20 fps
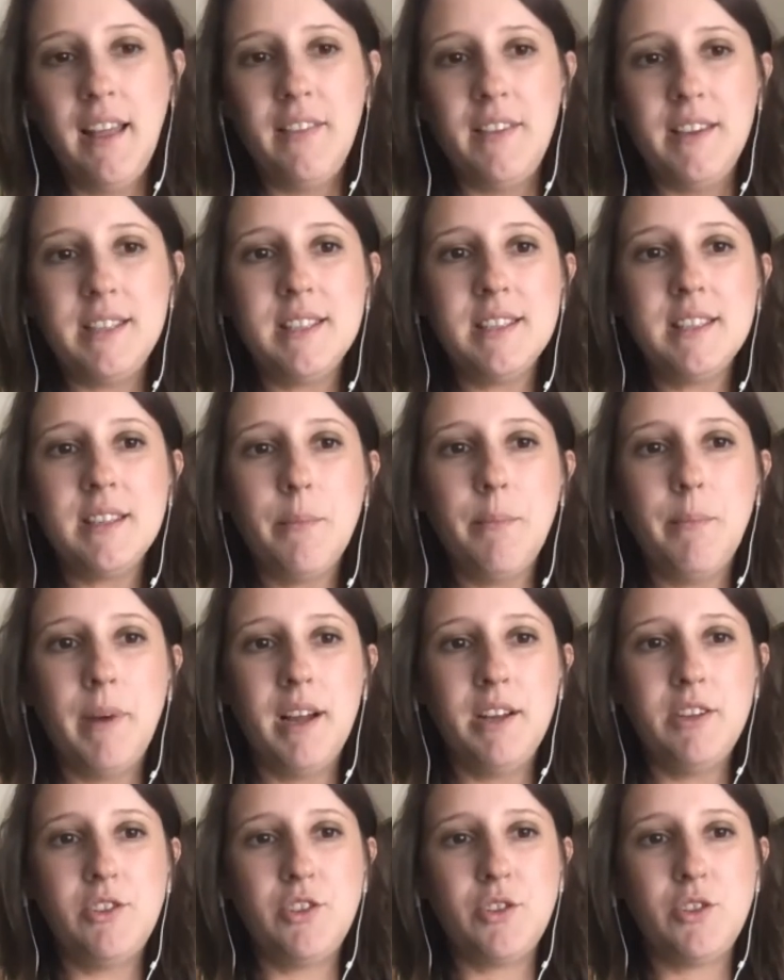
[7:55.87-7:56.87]
This is a
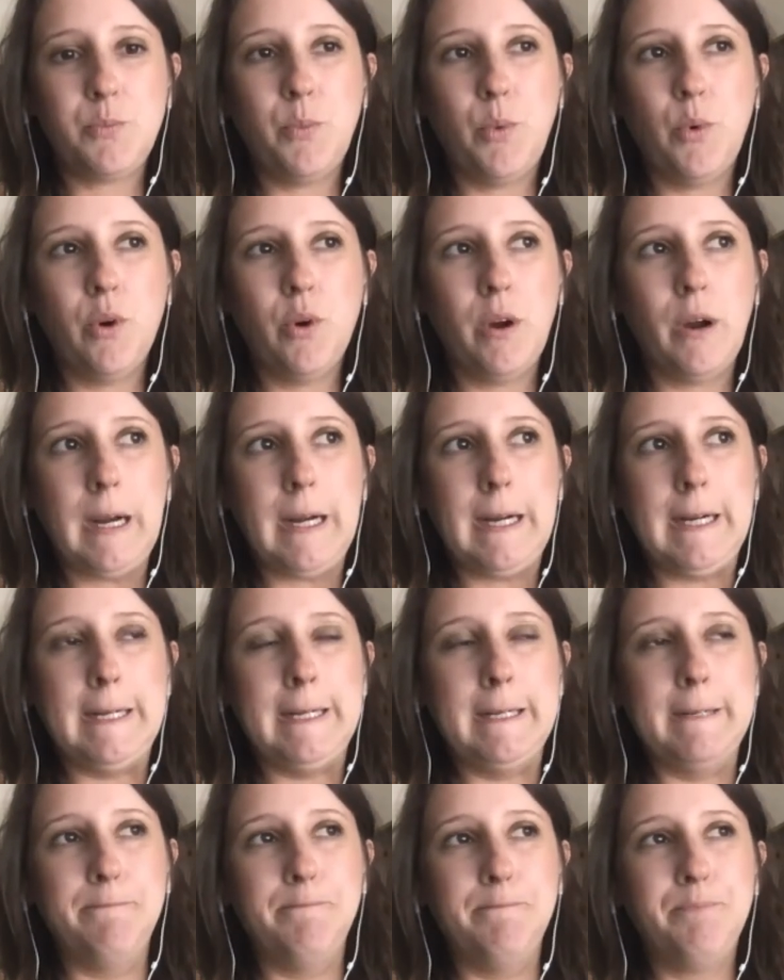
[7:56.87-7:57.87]
much more,
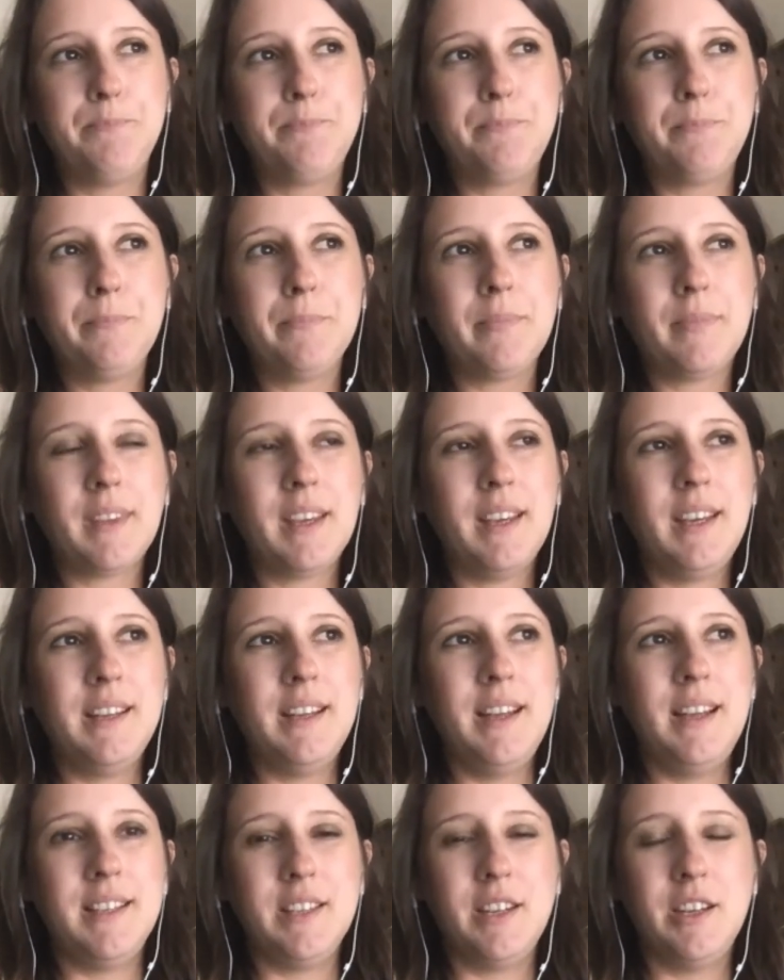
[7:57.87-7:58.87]

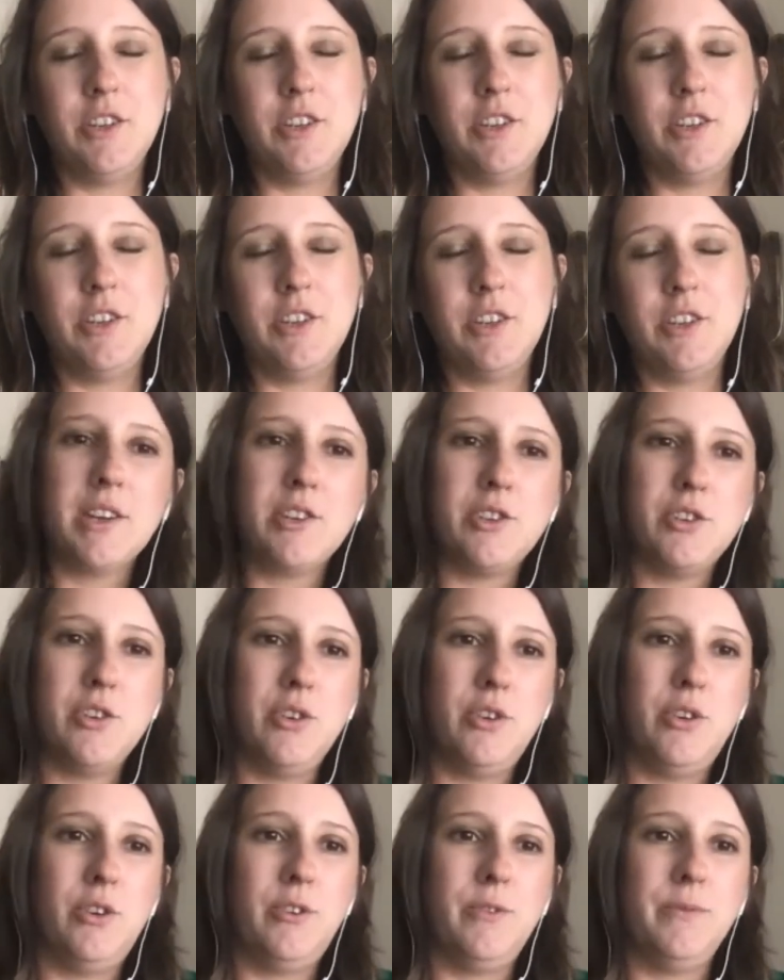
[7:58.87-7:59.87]
it's an
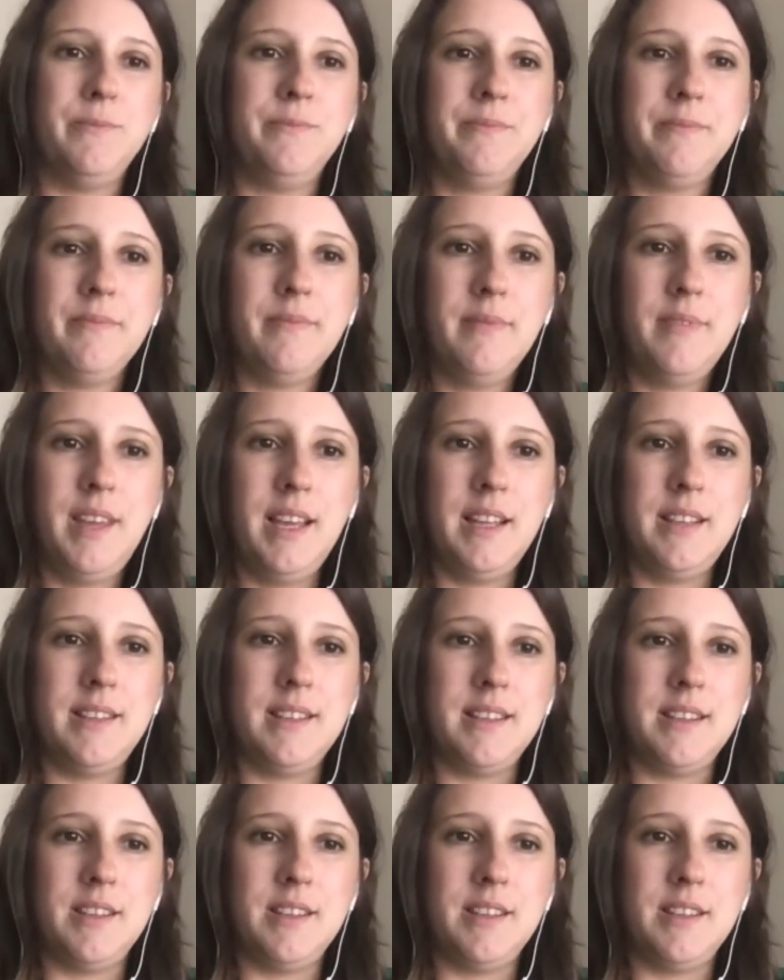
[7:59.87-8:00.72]
attractional, it's a